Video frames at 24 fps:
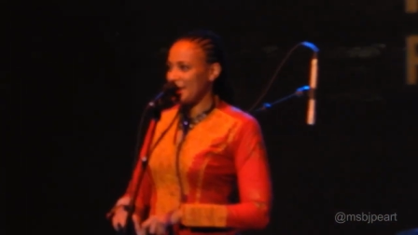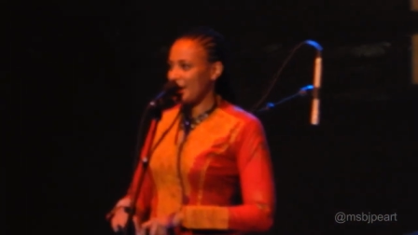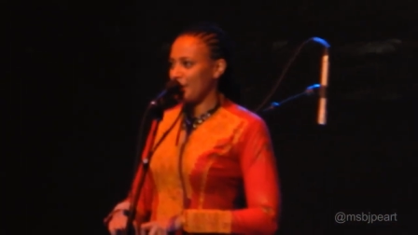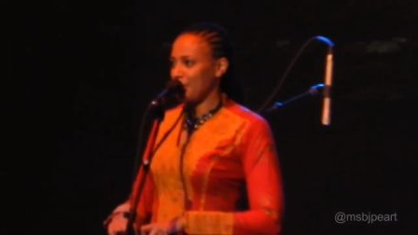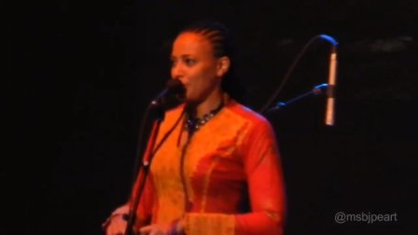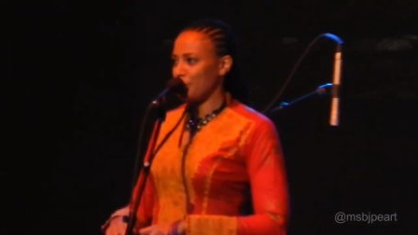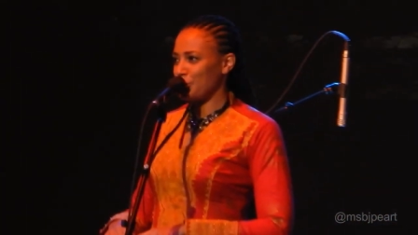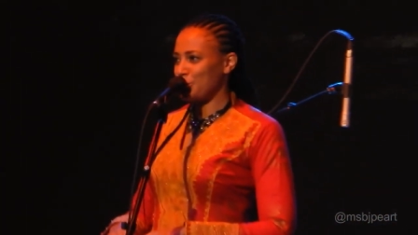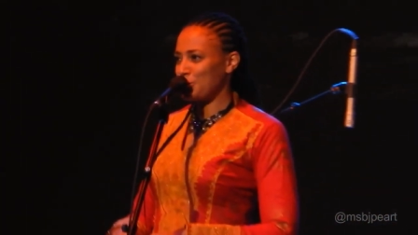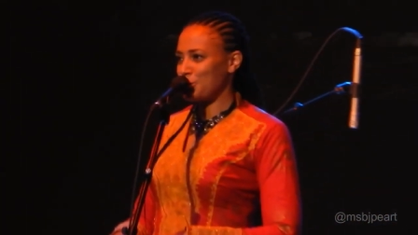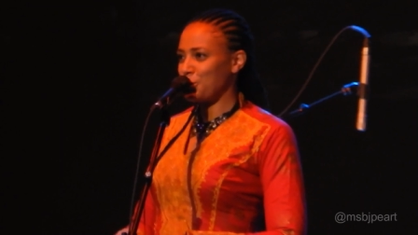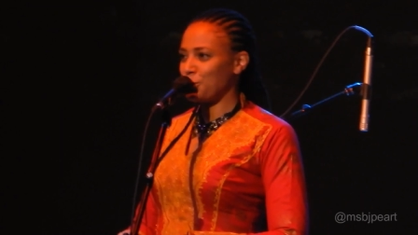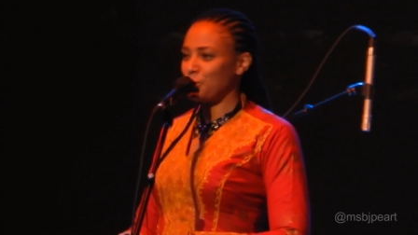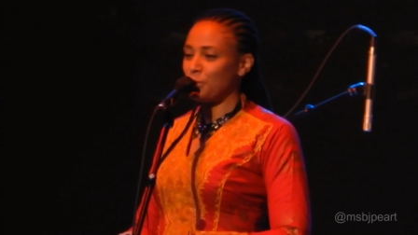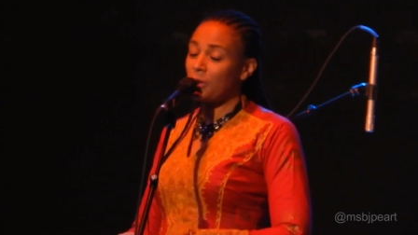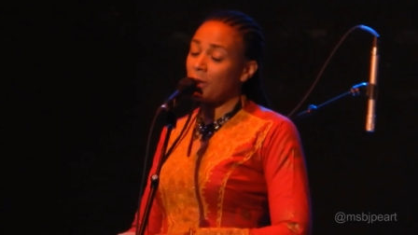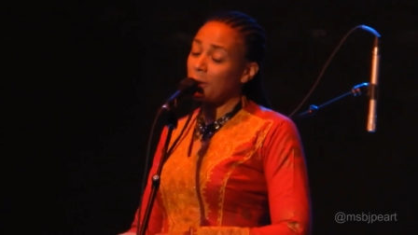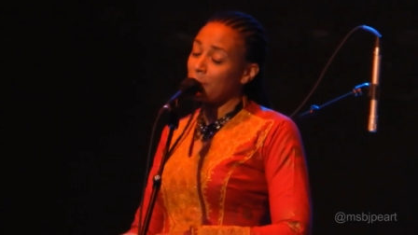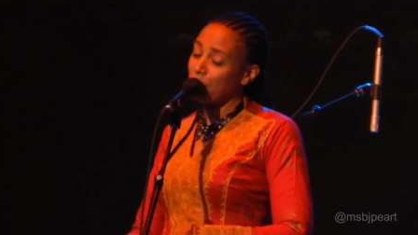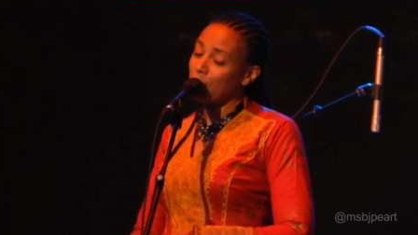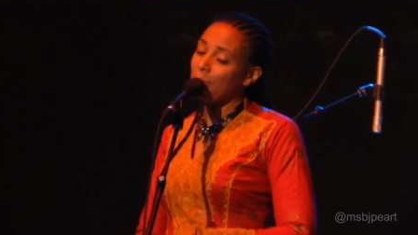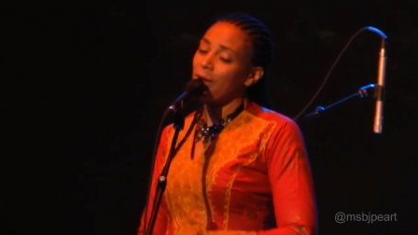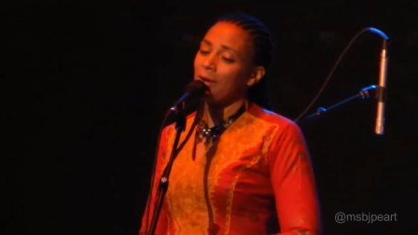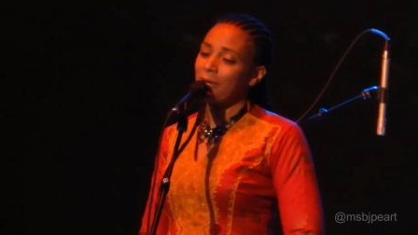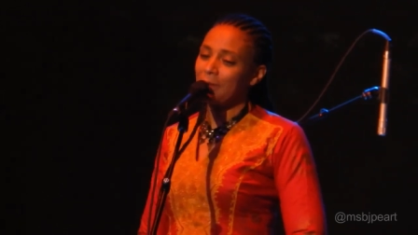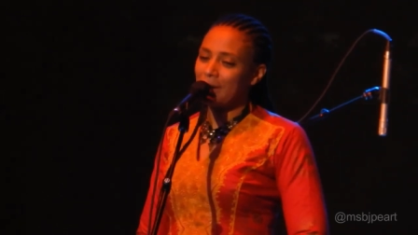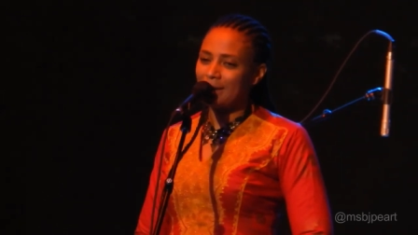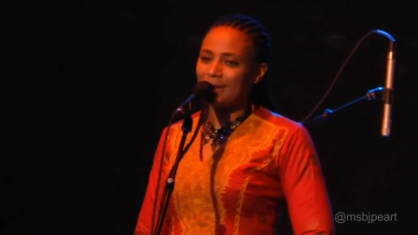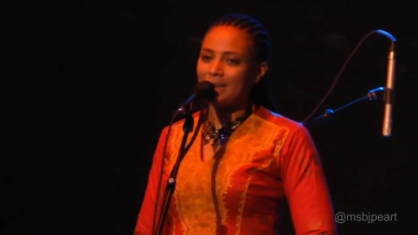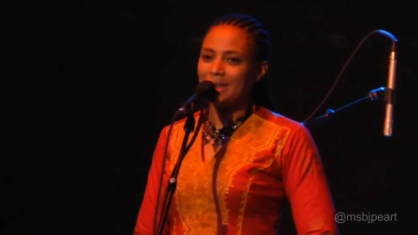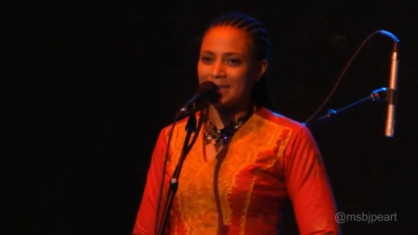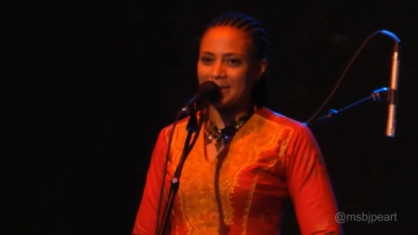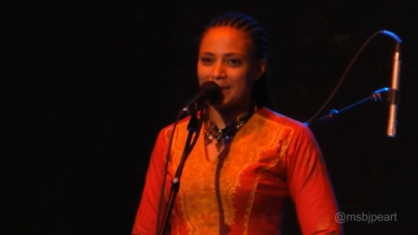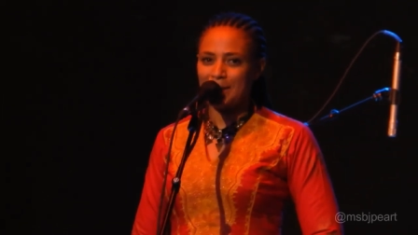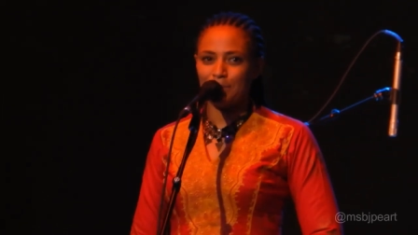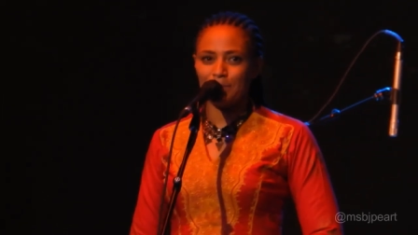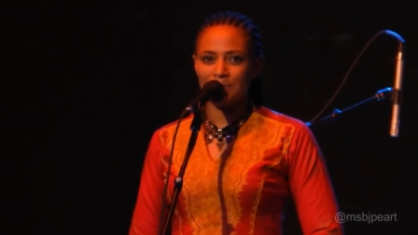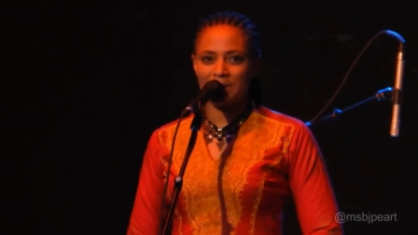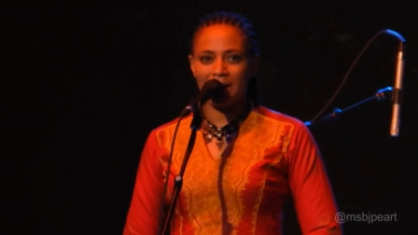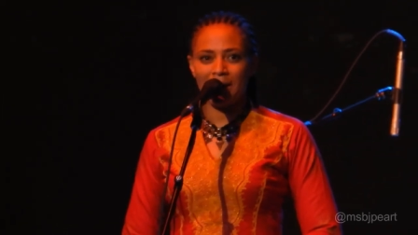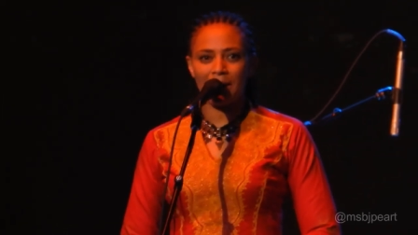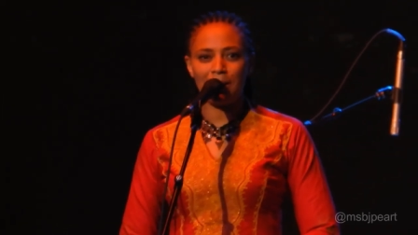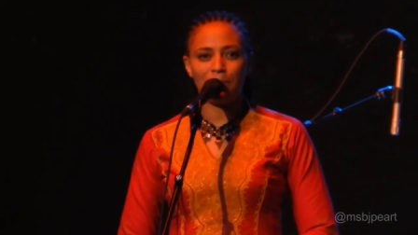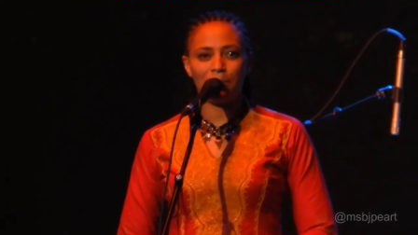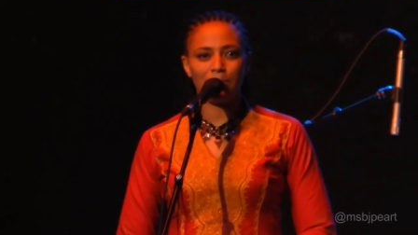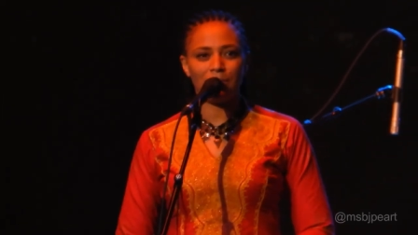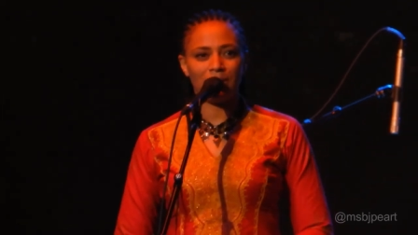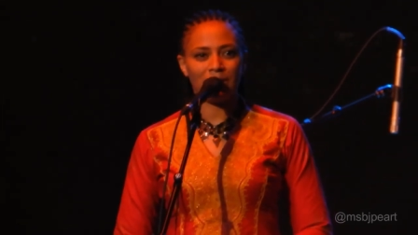that, I'm also not proud at the same
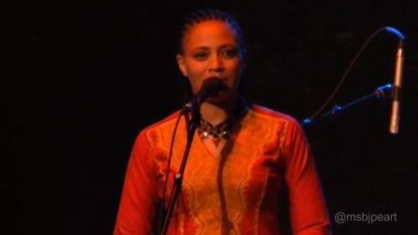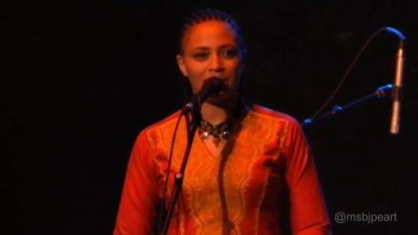time,